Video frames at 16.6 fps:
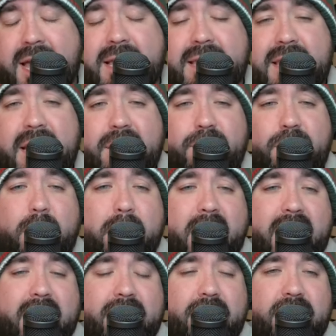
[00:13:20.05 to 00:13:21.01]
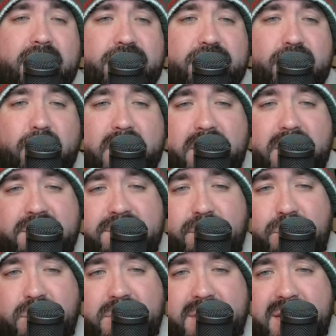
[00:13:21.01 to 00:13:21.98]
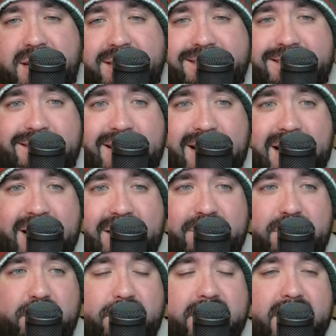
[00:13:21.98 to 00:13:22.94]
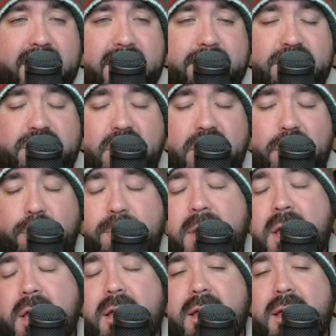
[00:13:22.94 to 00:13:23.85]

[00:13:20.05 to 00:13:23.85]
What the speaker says: Again, reminder to join us for tonight's live pregame show.